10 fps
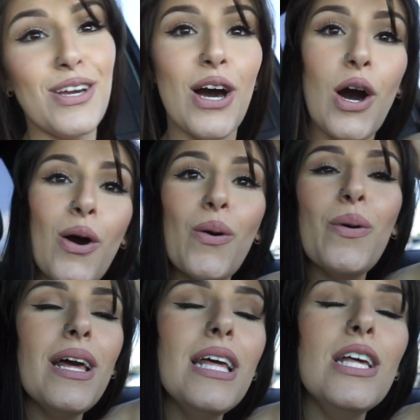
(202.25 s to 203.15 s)
go,
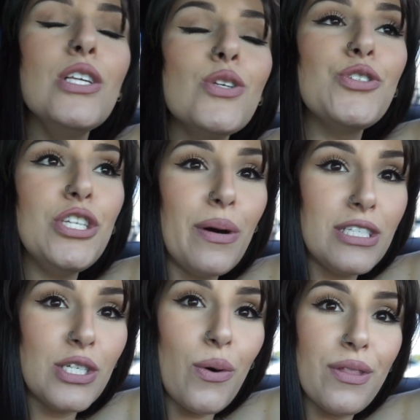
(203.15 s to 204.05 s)
so she wants
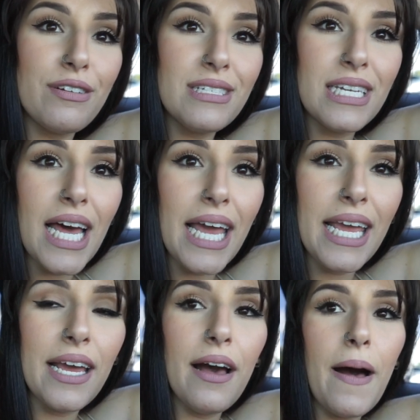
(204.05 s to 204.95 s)
to go there tonight,